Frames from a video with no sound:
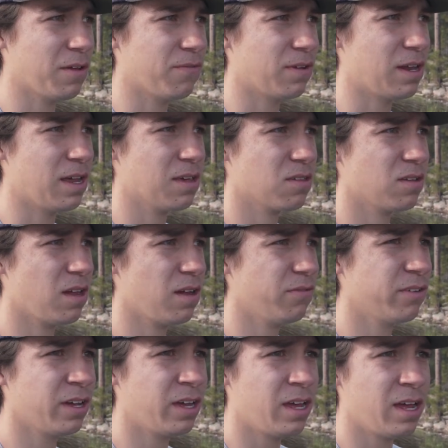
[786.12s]
of that finesse
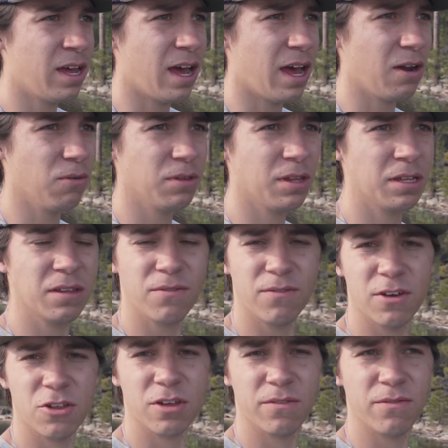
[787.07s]
stuff I don't think the
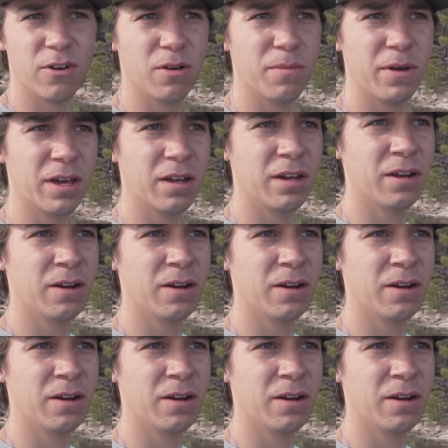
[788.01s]
fish get very big in